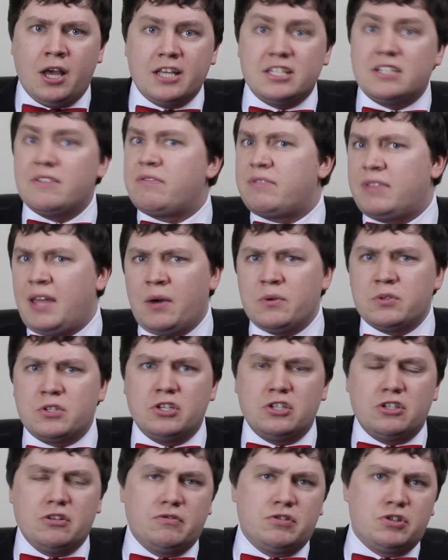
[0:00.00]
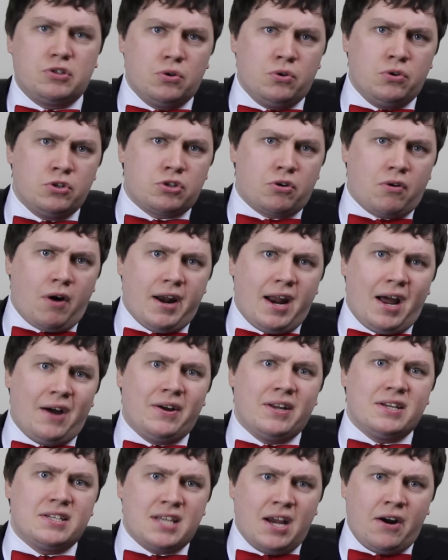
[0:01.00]
as if thousands of stores cried
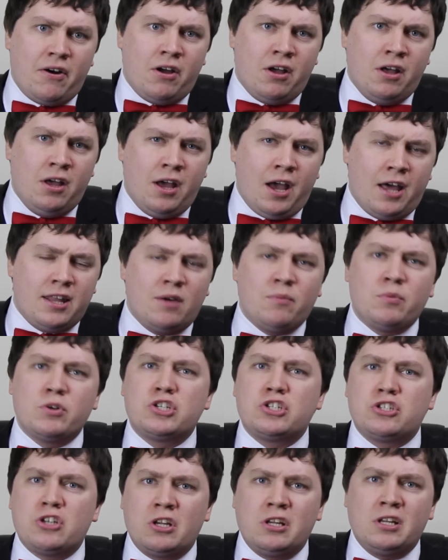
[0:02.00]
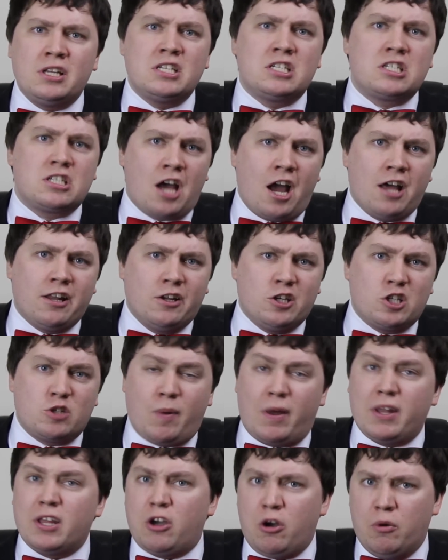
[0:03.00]
out in terror and then were suddenly
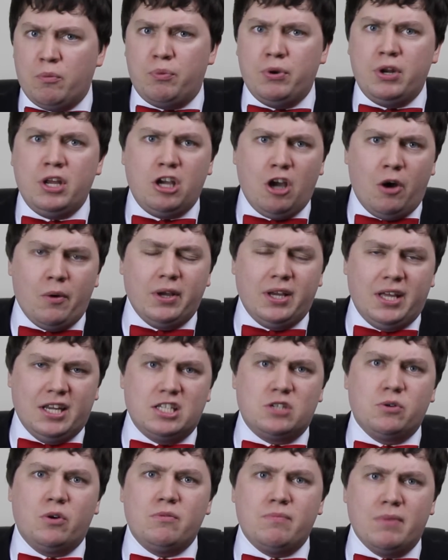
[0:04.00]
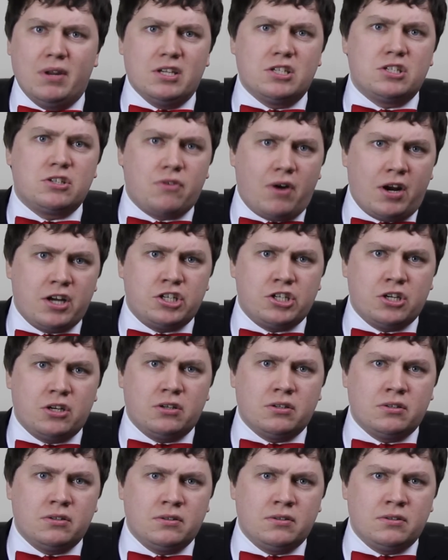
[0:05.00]
silenced by the company going into
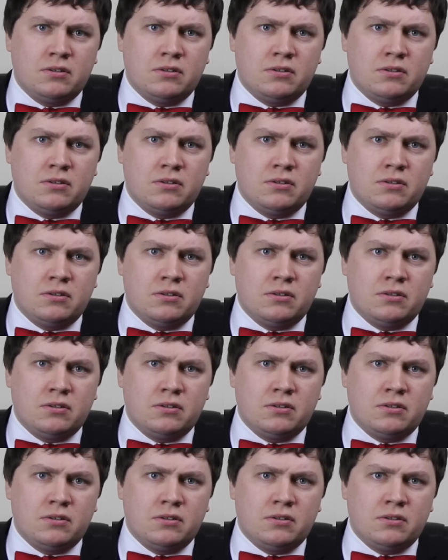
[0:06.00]
administration.